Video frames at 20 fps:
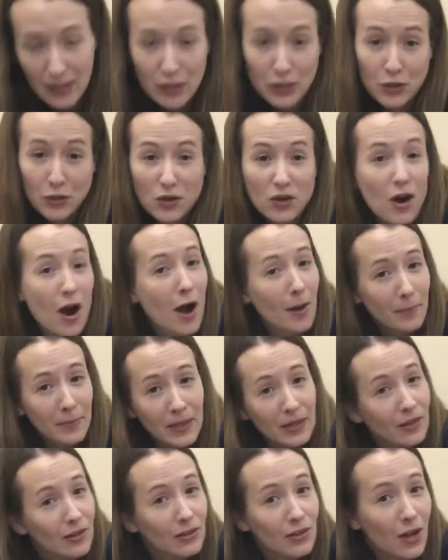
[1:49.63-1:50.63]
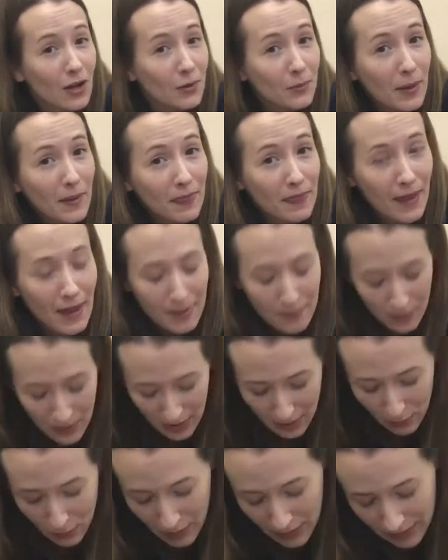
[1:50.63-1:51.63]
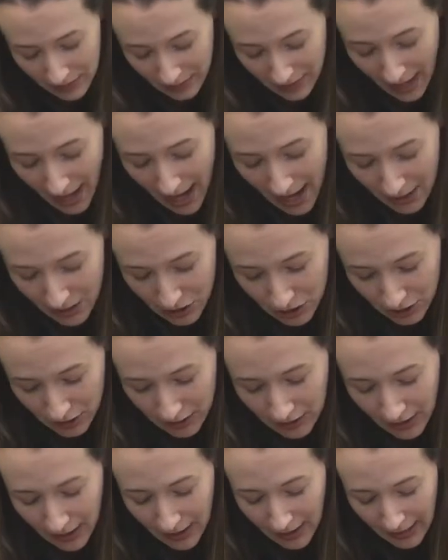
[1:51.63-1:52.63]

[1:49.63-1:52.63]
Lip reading: you're copying along with them with the action